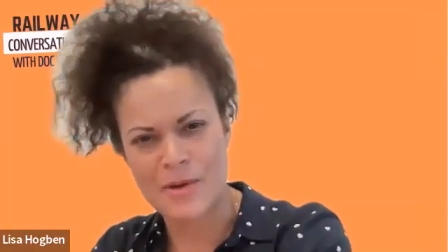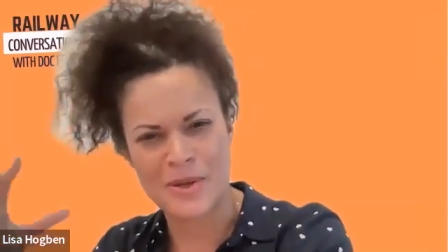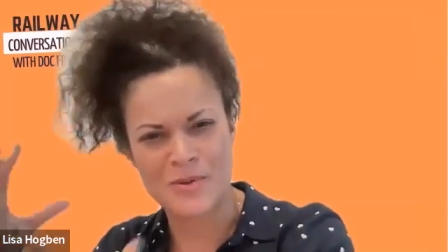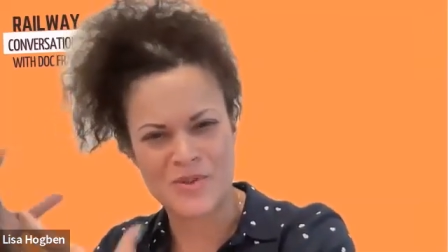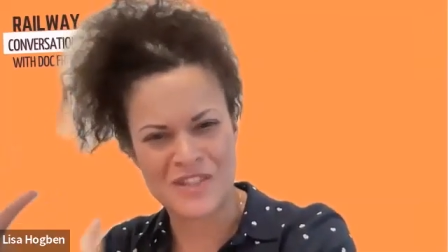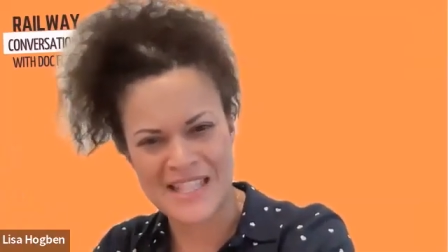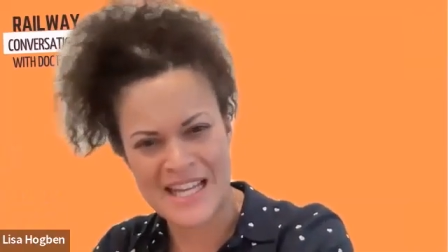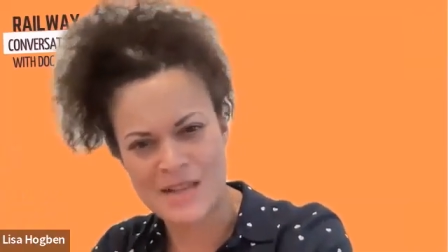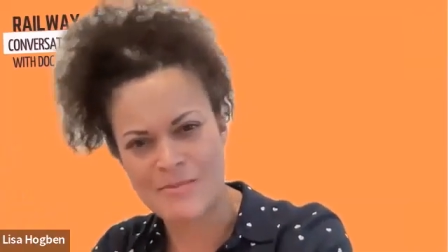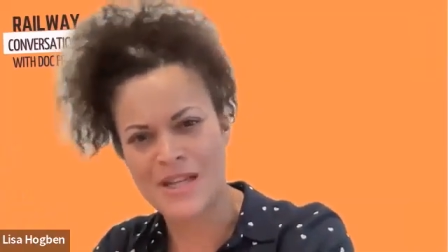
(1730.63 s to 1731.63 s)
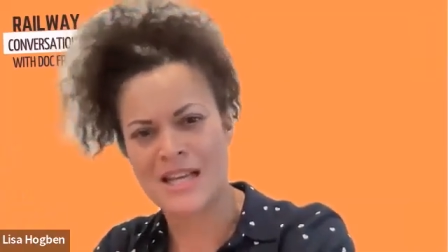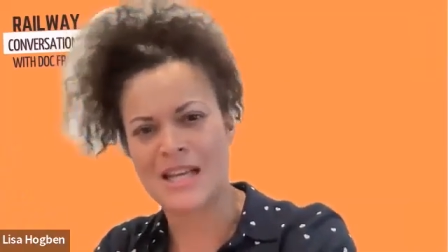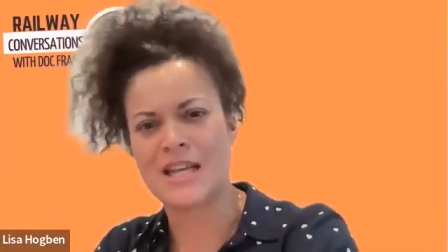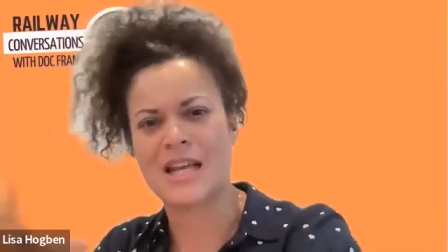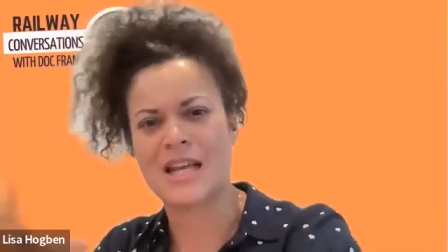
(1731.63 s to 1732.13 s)
It builds resentment.
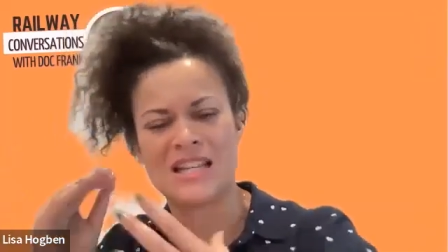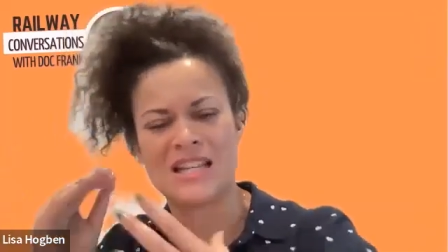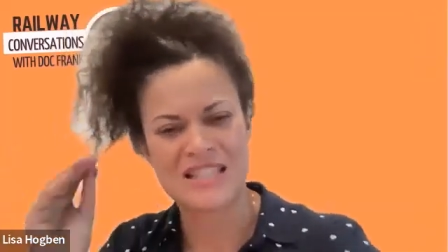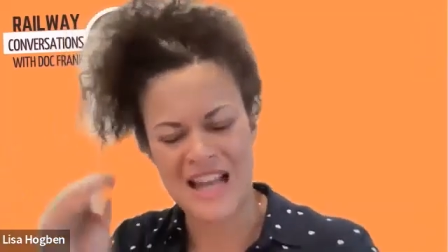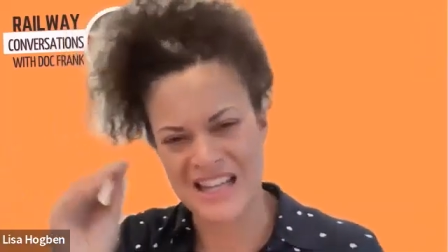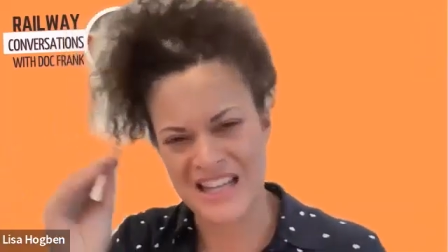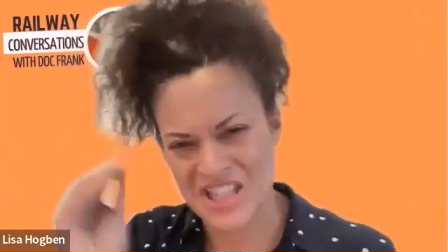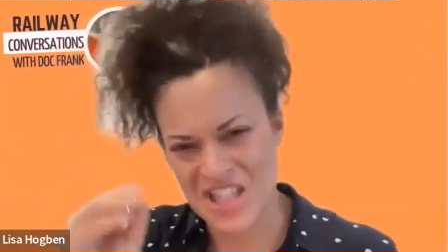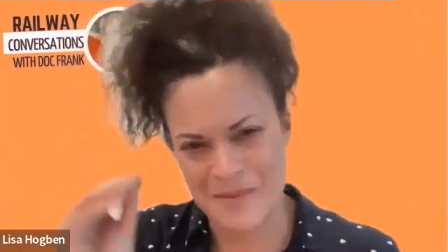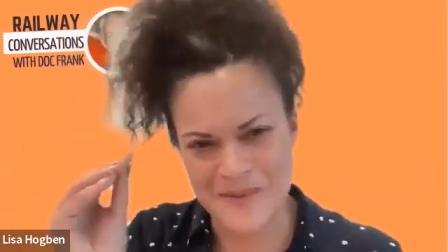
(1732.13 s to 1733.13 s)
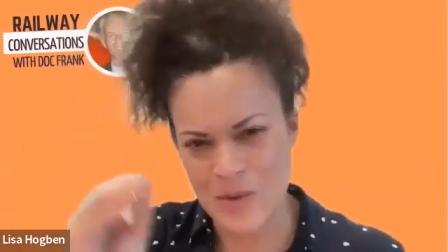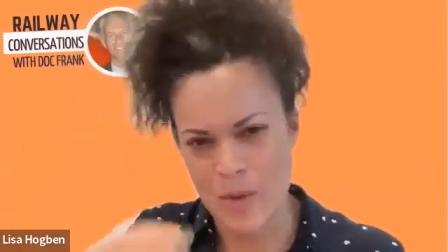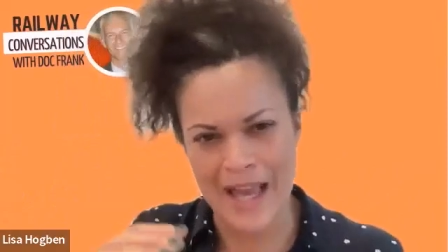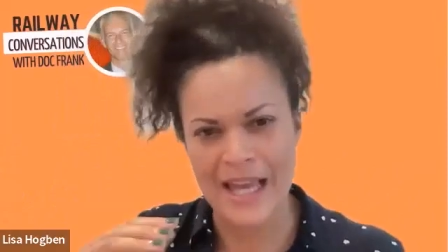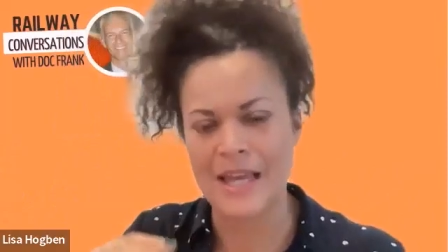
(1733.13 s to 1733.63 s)
It chips
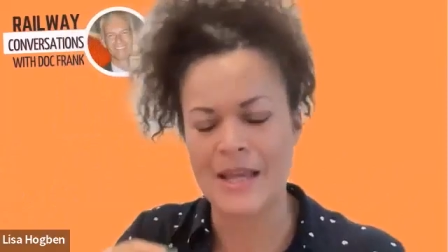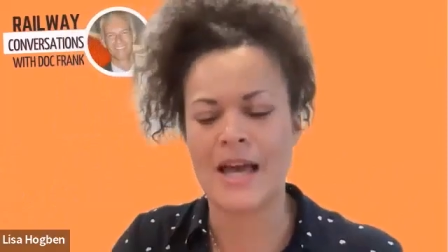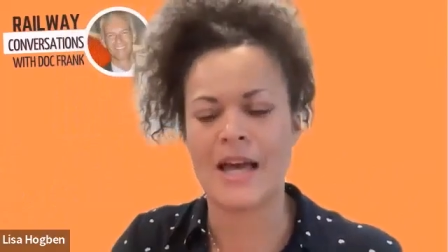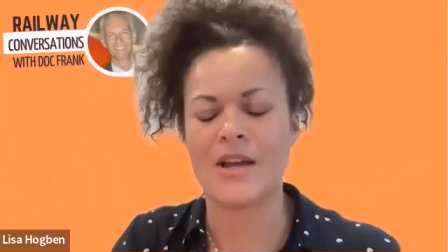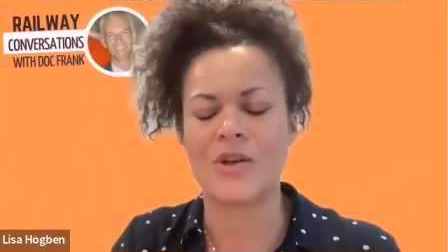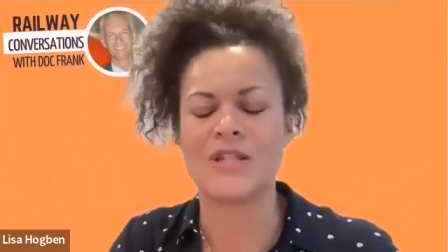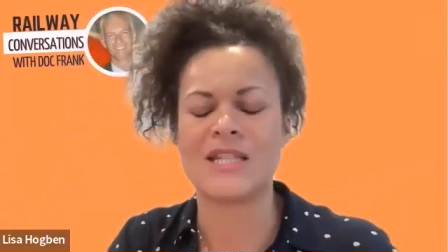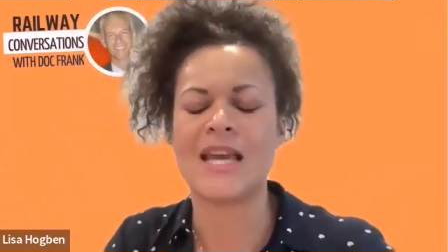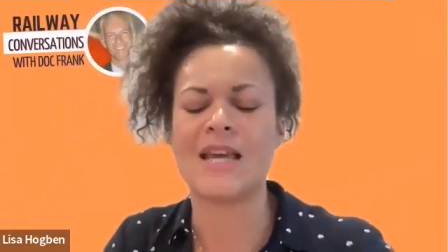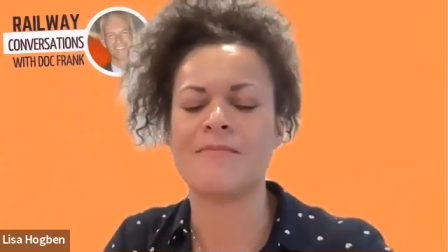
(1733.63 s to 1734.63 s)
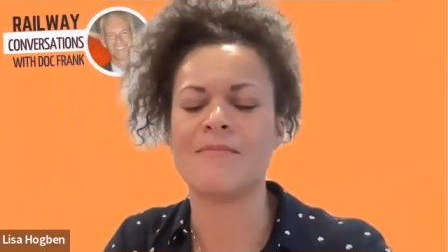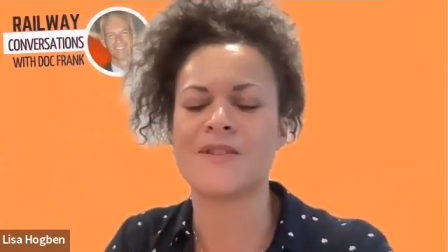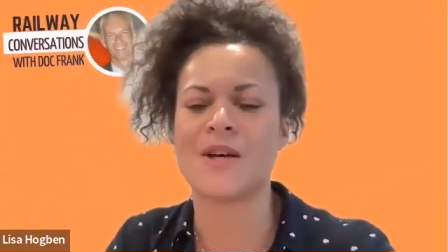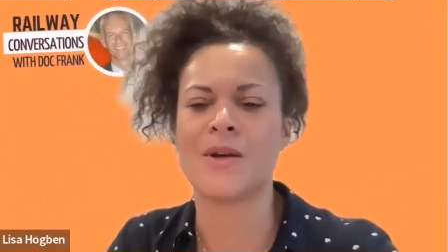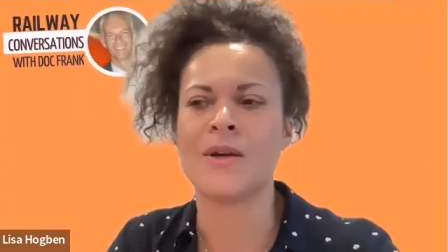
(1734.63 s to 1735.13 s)
away at a good team.
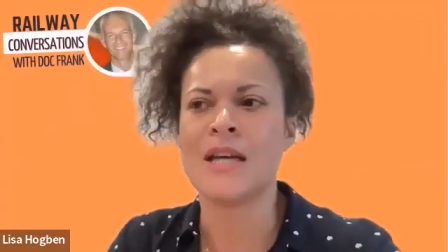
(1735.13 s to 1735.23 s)
So